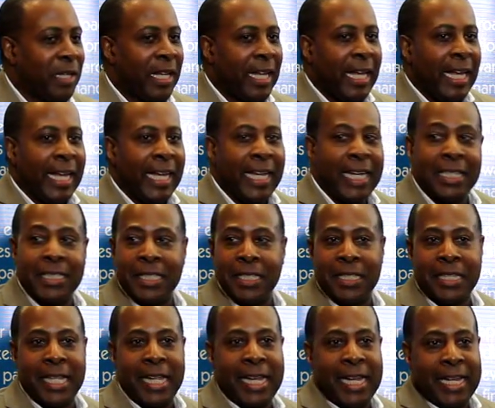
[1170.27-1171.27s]
Here's the
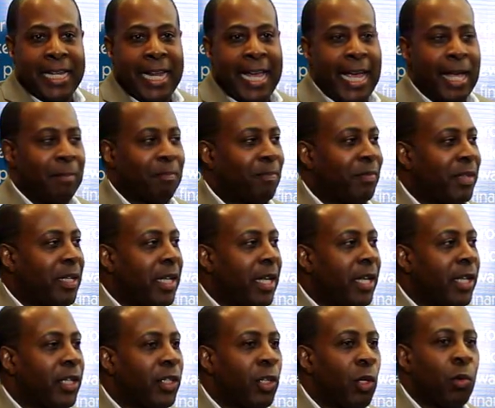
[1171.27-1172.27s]
thing, Annette.
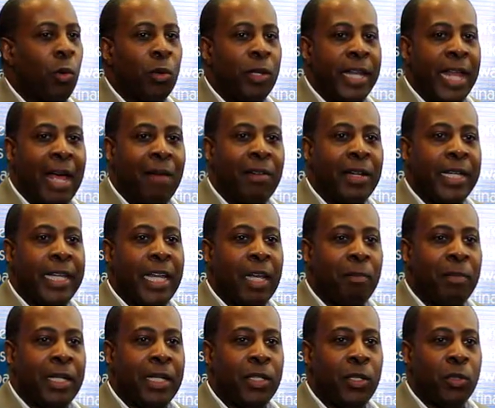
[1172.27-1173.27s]
You will never
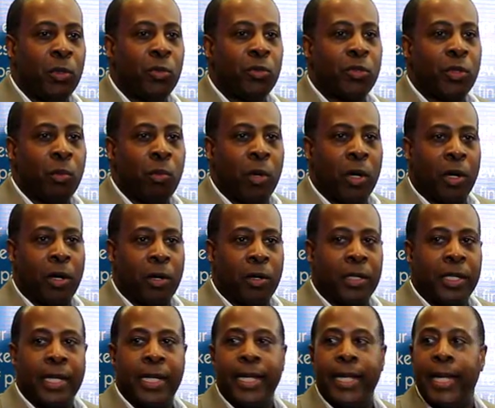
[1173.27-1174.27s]
hear me use the
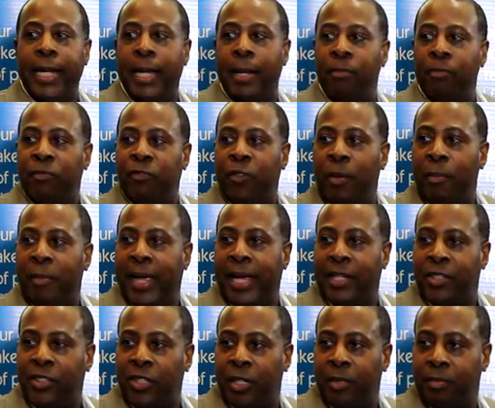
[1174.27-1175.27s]
word
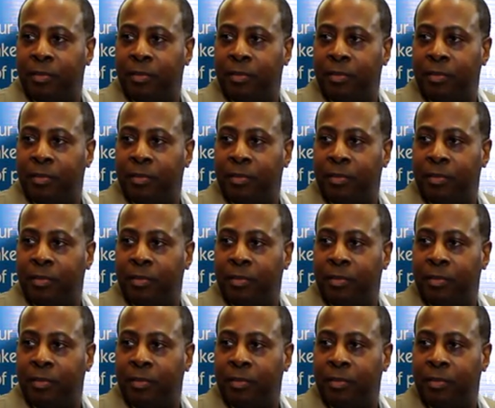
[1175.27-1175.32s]
information.